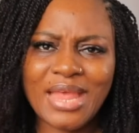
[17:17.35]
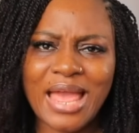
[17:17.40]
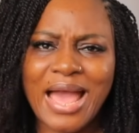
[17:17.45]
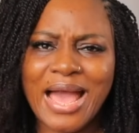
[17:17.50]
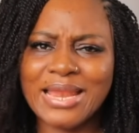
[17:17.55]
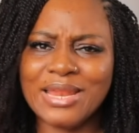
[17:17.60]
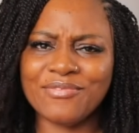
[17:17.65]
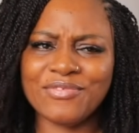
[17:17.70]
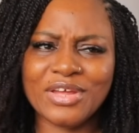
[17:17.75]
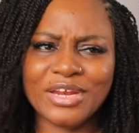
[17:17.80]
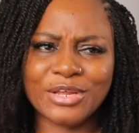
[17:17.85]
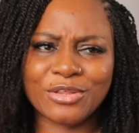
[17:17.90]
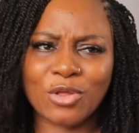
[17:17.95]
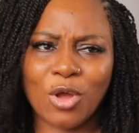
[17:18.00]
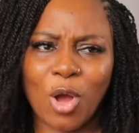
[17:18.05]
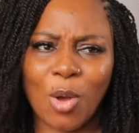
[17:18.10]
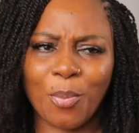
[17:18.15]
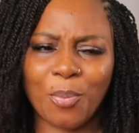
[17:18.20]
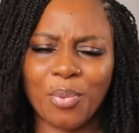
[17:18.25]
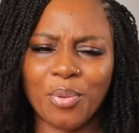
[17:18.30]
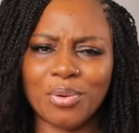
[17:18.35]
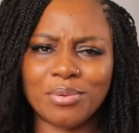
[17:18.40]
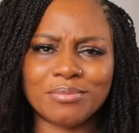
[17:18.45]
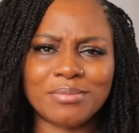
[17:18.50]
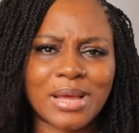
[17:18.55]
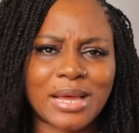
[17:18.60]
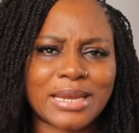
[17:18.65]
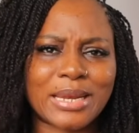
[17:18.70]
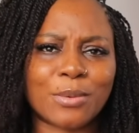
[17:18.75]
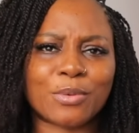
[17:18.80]
I lifted it up
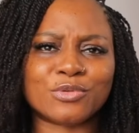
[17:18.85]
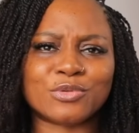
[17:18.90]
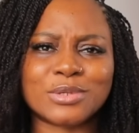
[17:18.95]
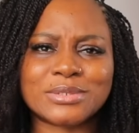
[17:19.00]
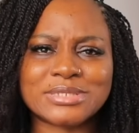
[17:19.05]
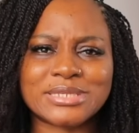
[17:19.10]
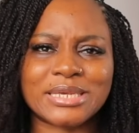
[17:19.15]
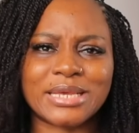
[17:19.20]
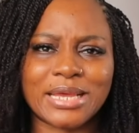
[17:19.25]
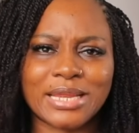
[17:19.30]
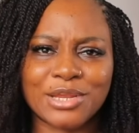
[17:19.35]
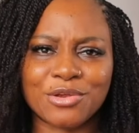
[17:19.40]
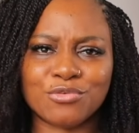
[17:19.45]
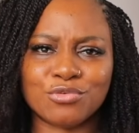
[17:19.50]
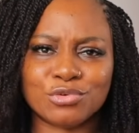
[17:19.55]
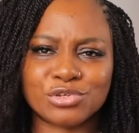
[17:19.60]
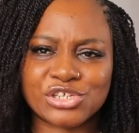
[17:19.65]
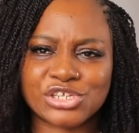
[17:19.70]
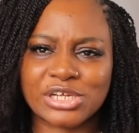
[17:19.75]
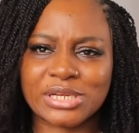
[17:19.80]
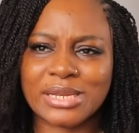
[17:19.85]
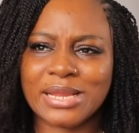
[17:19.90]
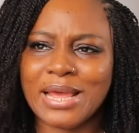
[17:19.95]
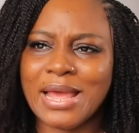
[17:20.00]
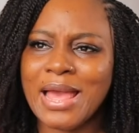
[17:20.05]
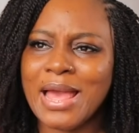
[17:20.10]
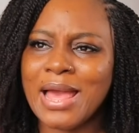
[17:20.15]
and I was not seeing any ruching.